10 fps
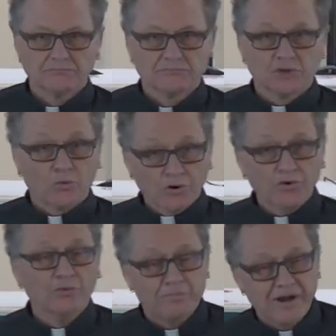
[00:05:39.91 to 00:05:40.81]
The
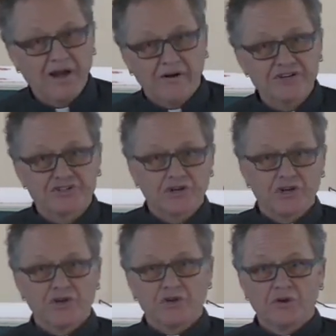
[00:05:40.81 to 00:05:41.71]
world will perish
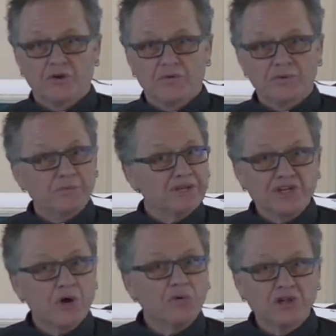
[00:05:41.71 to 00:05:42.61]
when we
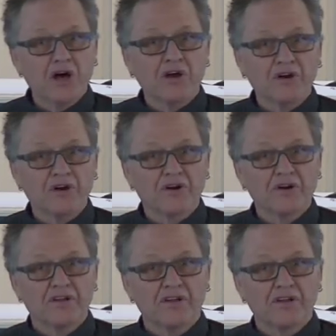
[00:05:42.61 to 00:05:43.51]
no longer
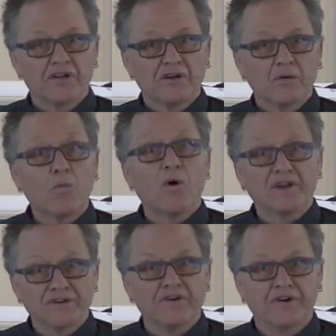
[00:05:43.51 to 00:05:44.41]

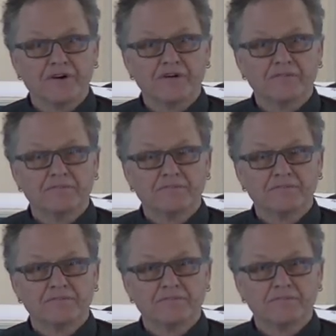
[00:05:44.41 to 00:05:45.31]
wonder.
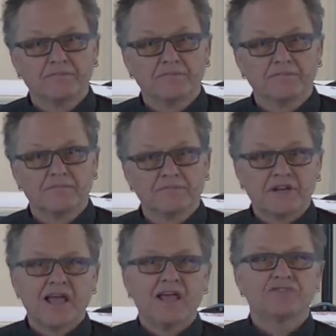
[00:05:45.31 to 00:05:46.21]

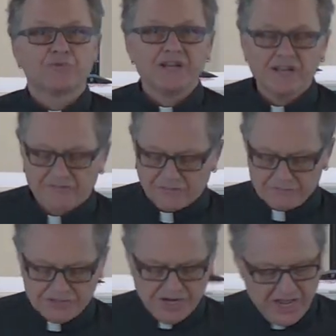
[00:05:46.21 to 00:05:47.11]
Today's reading from
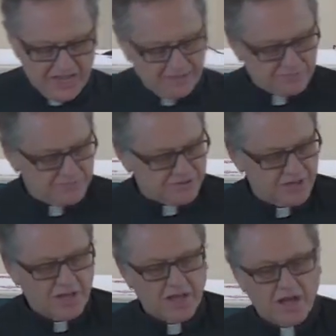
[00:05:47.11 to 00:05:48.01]
James.
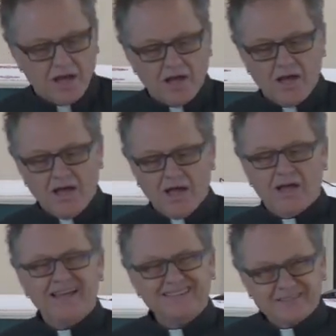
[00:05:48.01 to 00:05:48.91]
Uh,
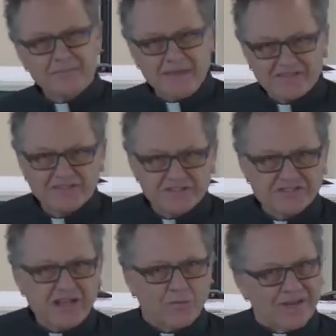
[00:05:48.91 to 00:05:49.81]
it's a message
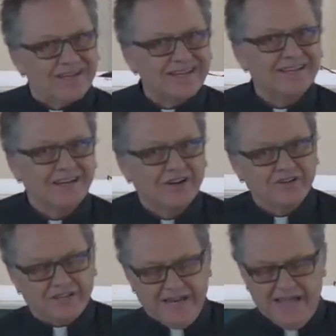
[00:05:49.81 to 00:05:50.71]
that we need to hear
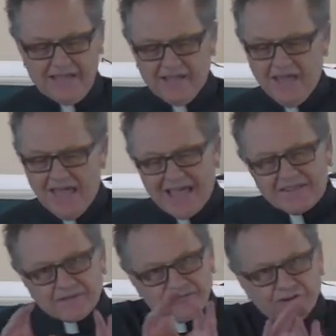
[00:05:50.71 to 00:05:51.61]
today. And
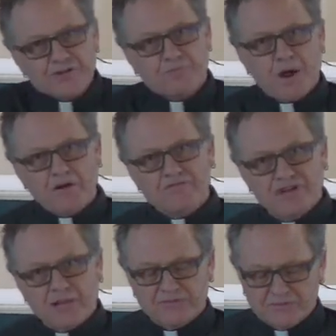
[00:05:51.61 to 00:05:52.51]
the first part of
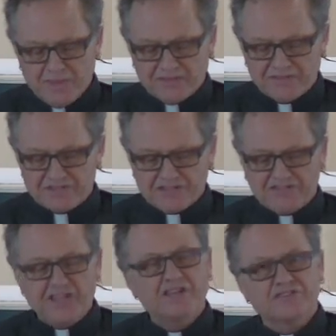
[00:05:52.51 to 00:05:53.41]
James's message is
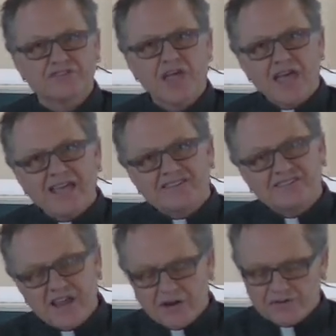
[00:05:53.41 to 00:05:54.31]
this it's
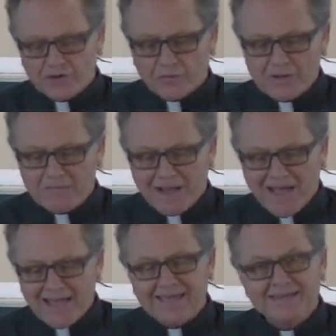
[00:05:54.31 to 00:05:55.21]
there to
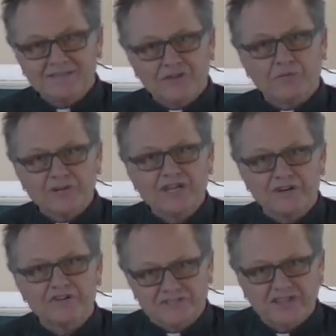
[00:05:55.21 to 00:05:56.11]
remind the
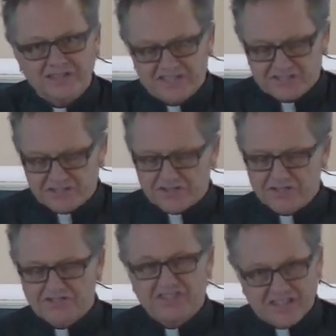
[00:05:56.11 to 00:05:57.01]
readers, the
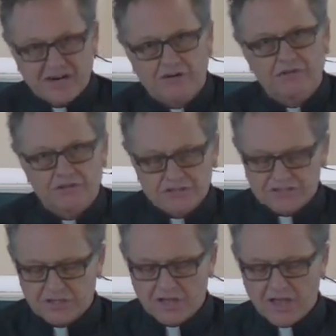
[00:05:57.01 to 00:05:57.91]
listeners, the hearers,
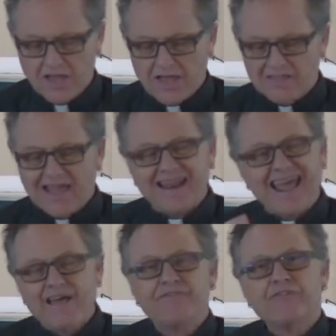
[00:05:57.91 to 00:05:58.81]
that
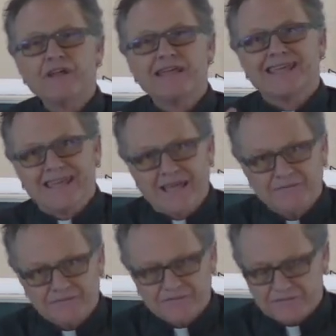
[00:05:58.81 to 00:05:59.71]
every
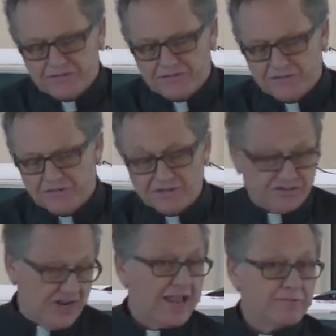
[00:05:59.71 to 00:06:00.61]
gift as
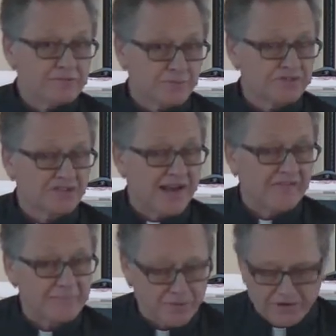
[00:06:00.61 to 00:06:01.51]
James puts it, every
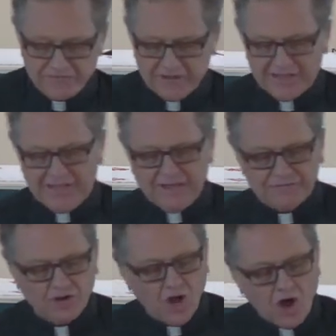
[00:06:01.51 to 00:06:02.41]
perfect gift,
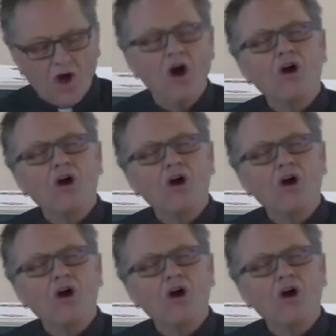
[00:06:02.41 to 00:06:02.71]
all